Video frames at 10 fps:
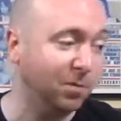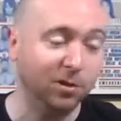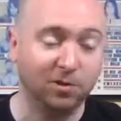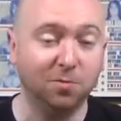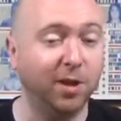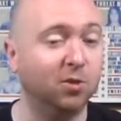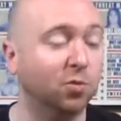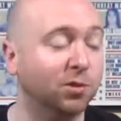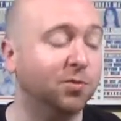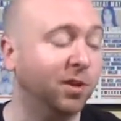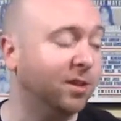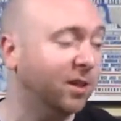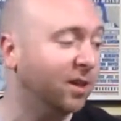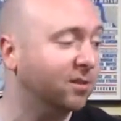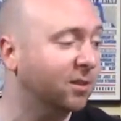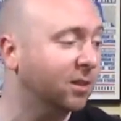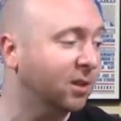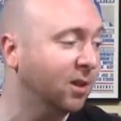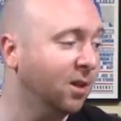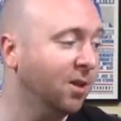because the match was fantastic.
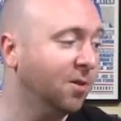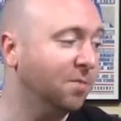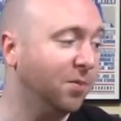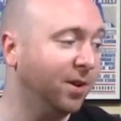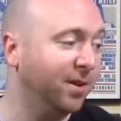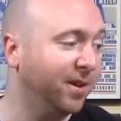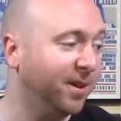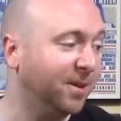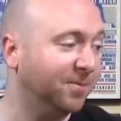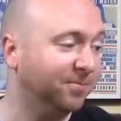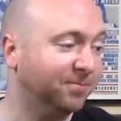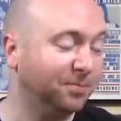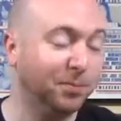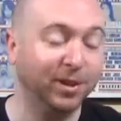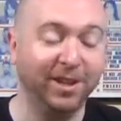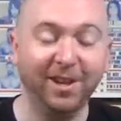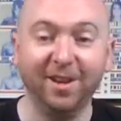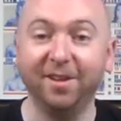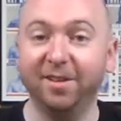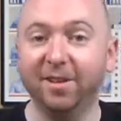But yeah.